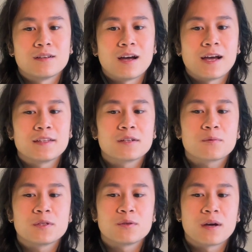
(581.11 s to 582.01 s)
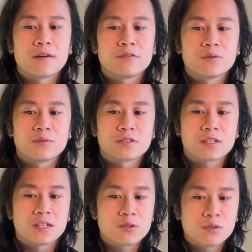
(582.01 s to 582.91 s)
I think when you have your own
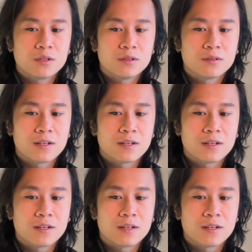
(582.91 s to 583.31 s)
schedule,